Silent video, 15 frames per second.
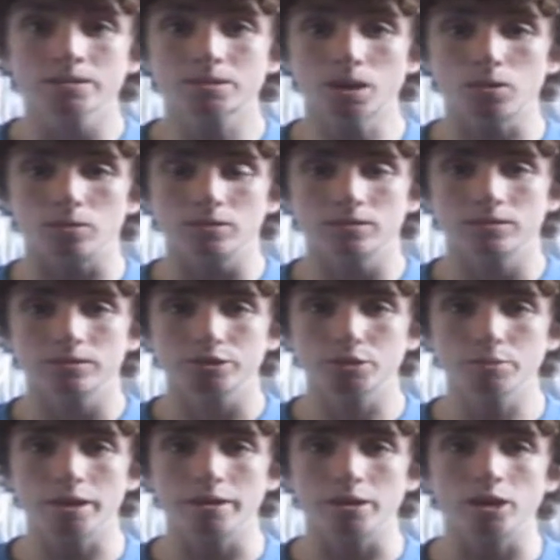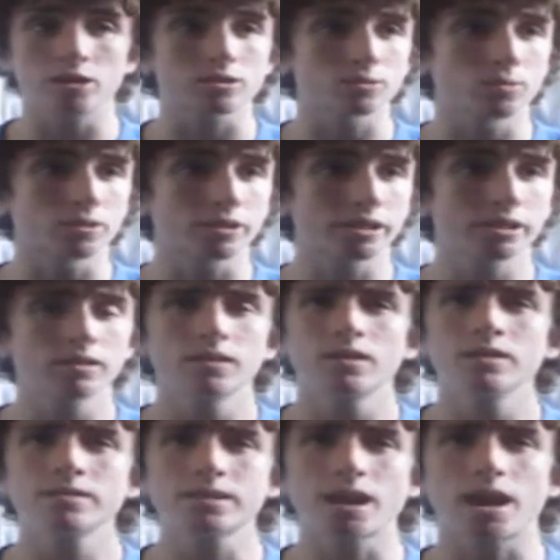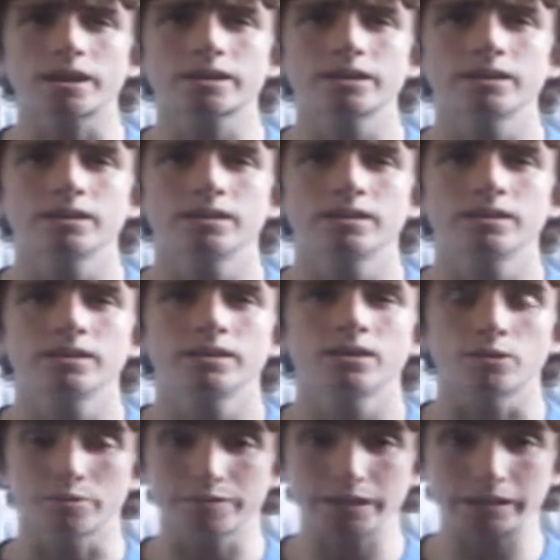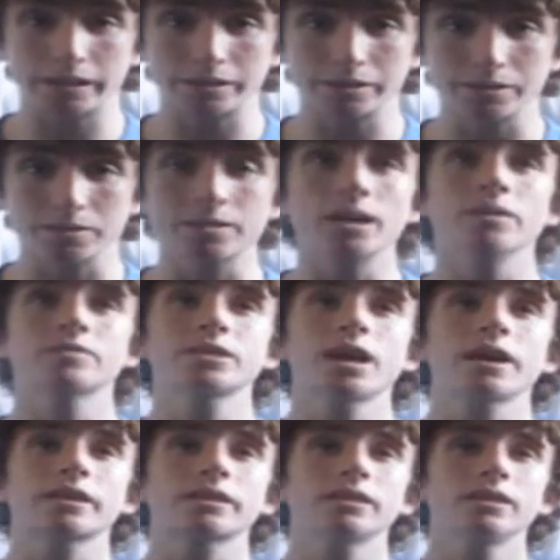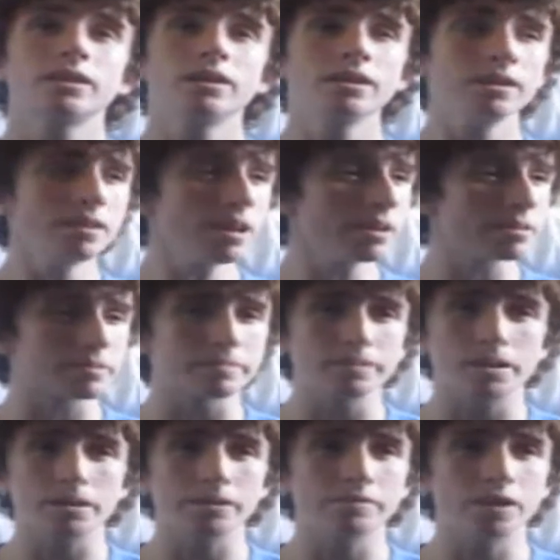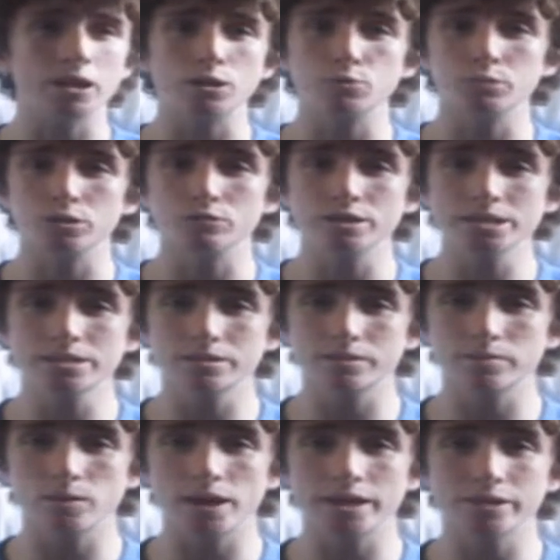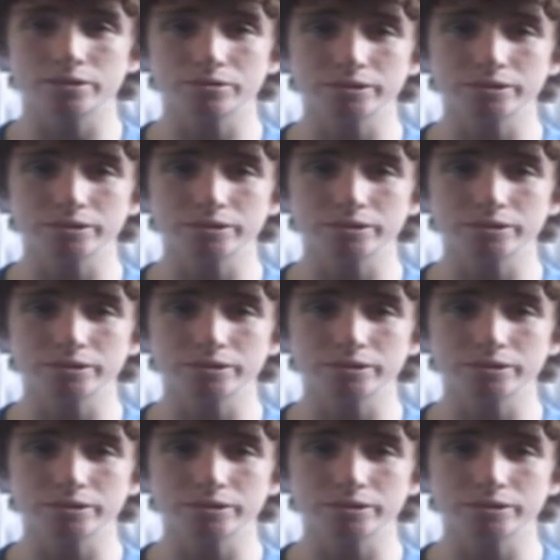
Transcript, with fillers: So, you may be also wondering, Jack, or thinking to yourself, Jack, that is not a valuable reason of why you're a